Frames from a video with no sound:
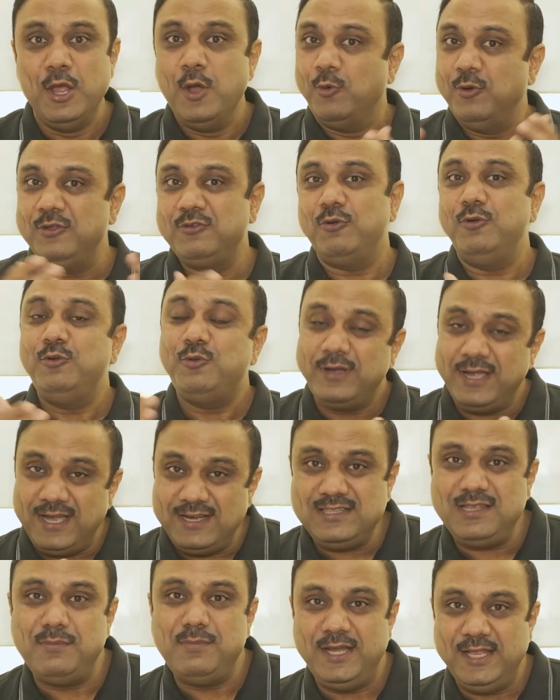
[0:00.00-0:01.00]
who is going to
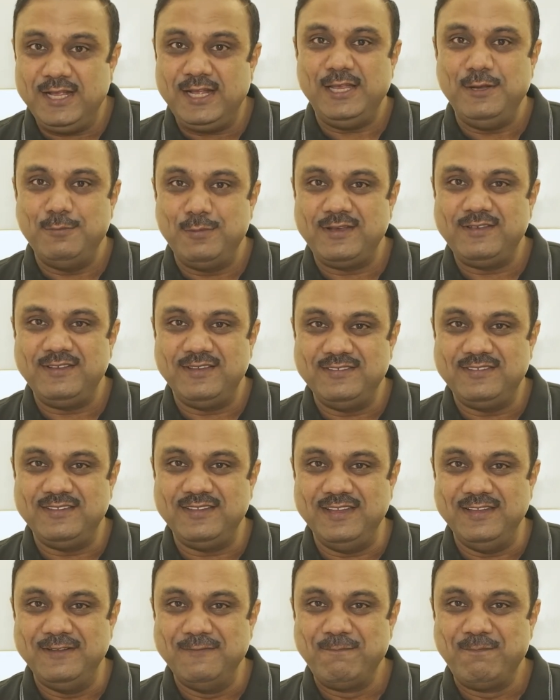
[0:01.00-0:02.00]
get the medical
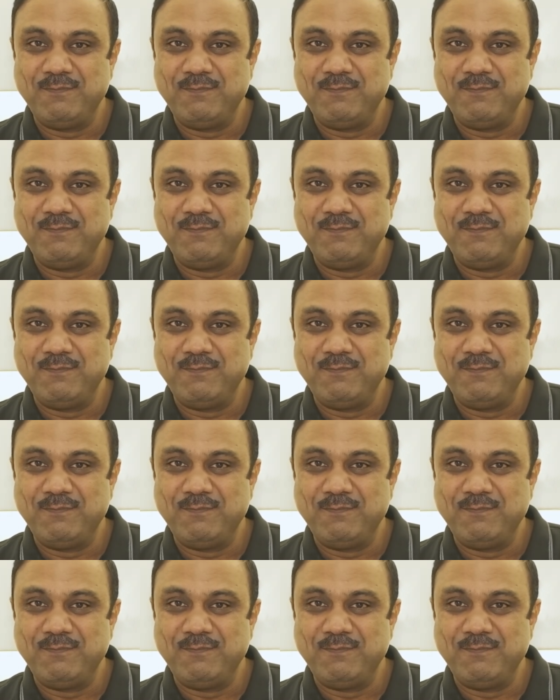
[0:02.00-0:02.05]
emergency,